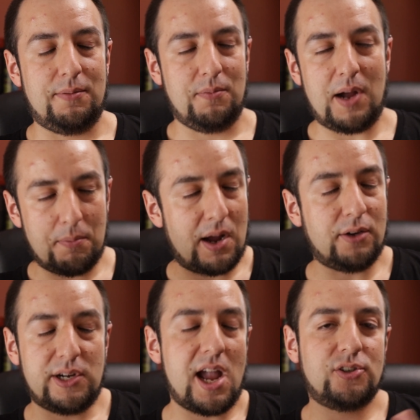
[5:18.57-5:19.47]
My
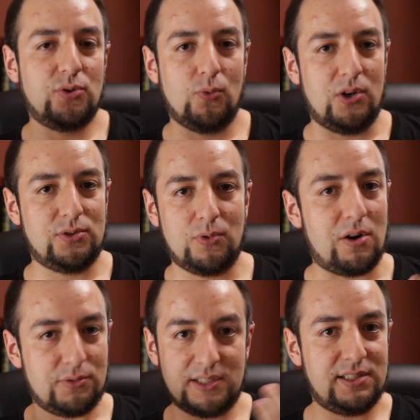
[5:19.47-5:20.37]
reaction was,
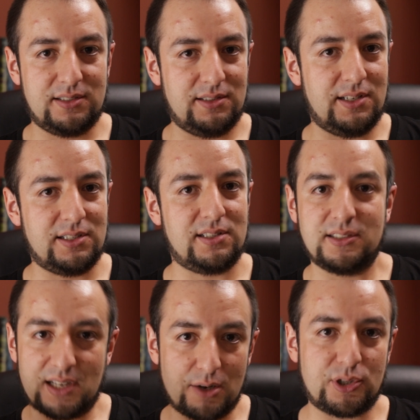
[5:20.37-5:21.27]
wow, this is the
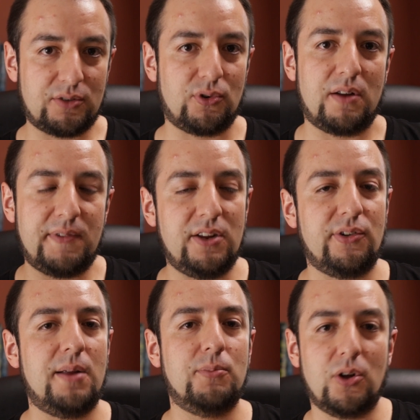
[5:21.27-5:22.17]
soundtrack for a video
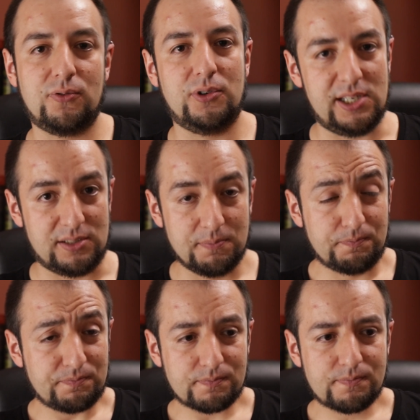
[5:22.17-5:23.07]
game, not for this.
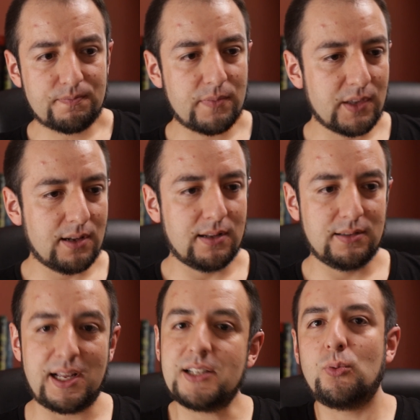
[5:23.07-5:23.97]

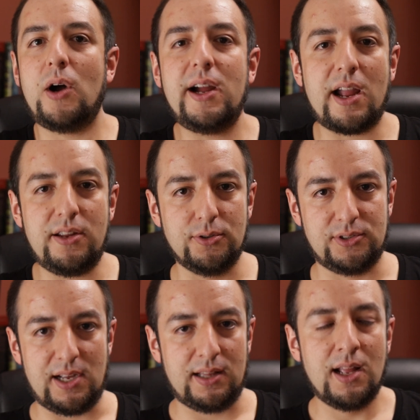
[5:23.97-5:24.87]
That's why I
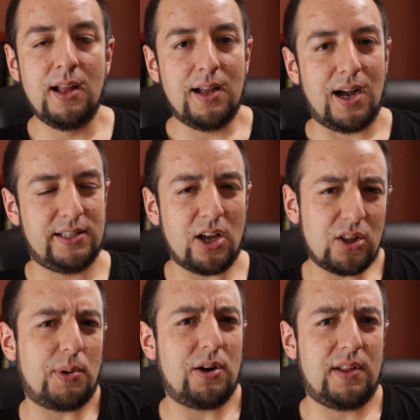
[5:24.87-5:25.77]
use that. And the
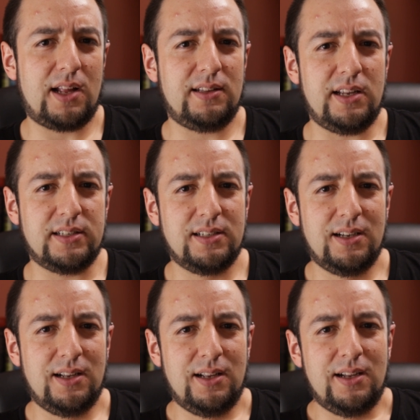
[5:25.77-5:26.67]
other part of that is,
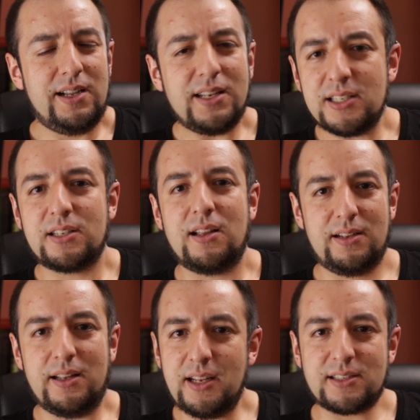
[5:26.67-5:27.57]
it
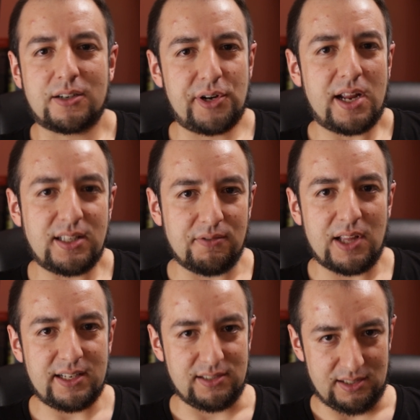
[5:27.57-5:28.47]
is a creative
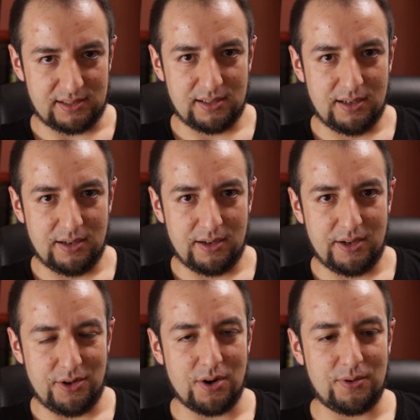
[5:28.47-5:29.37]
license.
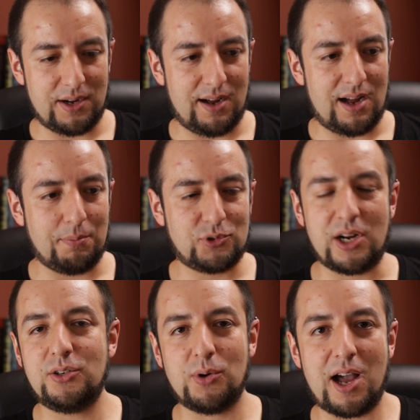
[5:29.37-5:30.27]
You know, I'm
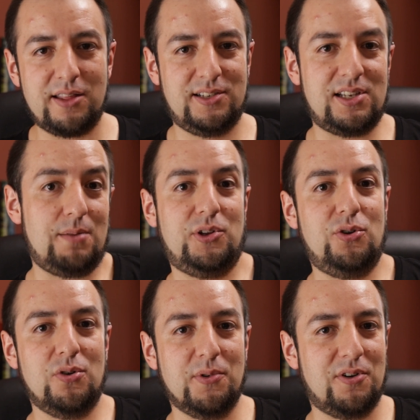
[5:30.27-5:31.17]
trying to add some
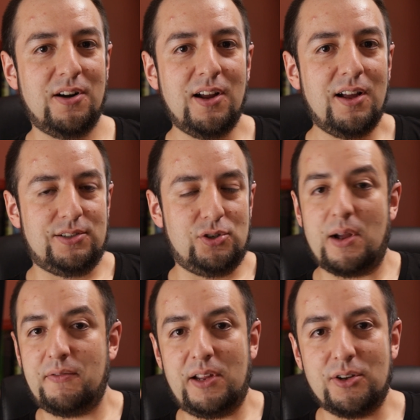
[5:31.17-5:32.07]
humor to
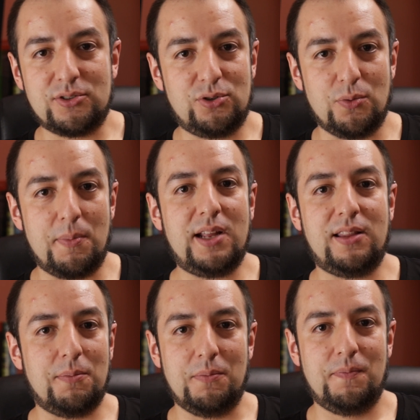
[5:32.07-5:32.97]
my videos to make
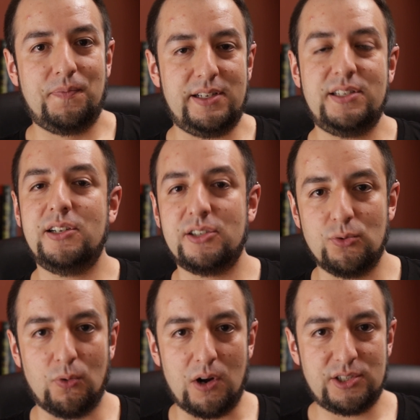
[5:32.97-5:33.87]
them easier
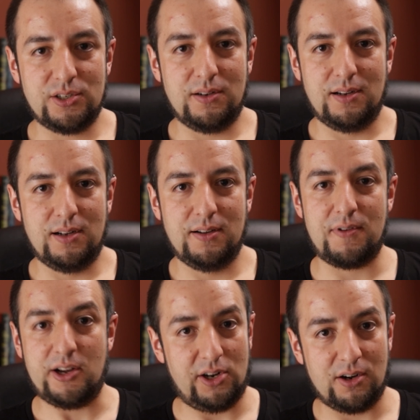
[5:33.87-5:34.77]
to watch,
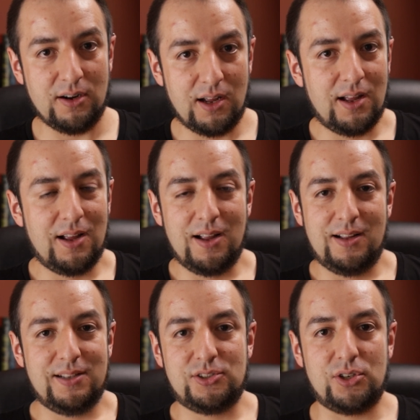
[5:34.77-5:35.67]
funnier.
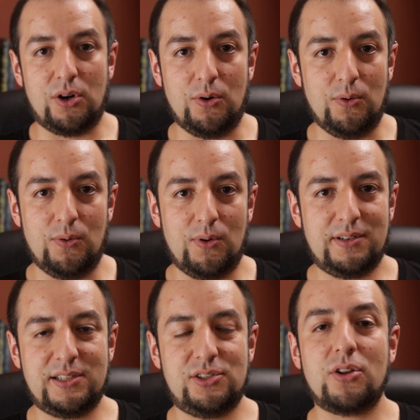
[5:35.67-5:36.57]
So
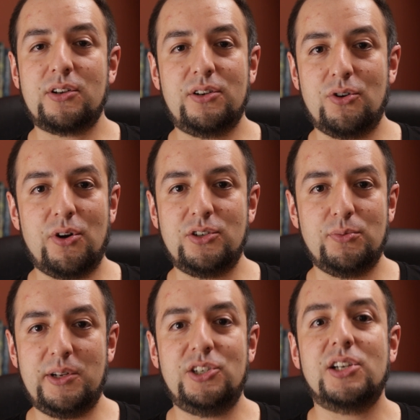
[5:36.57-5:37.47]
it's not going
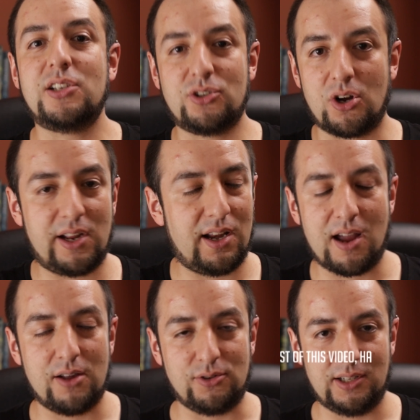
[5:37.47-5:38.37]
to be just a talking
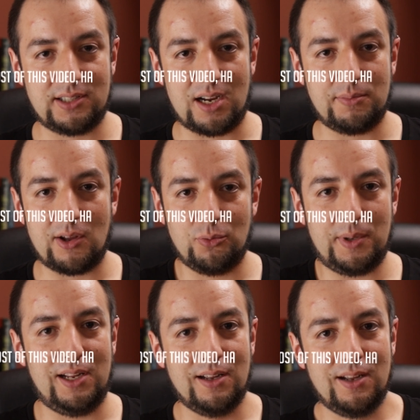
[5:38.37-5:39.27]
head all the time. That will
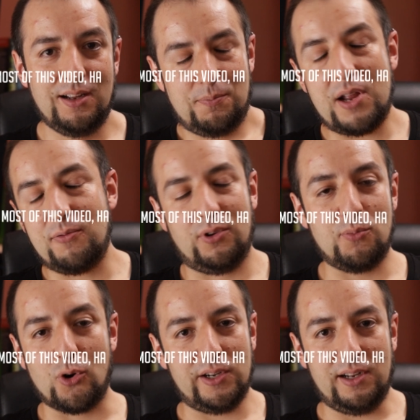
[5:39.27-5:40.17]
be painfully
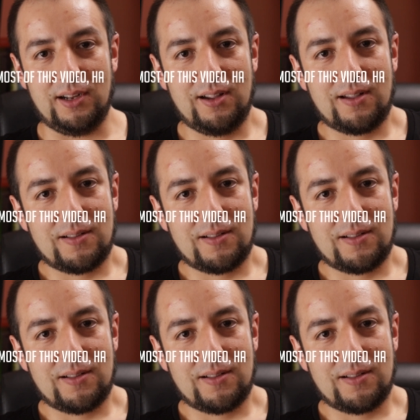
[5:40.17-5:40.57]
boring.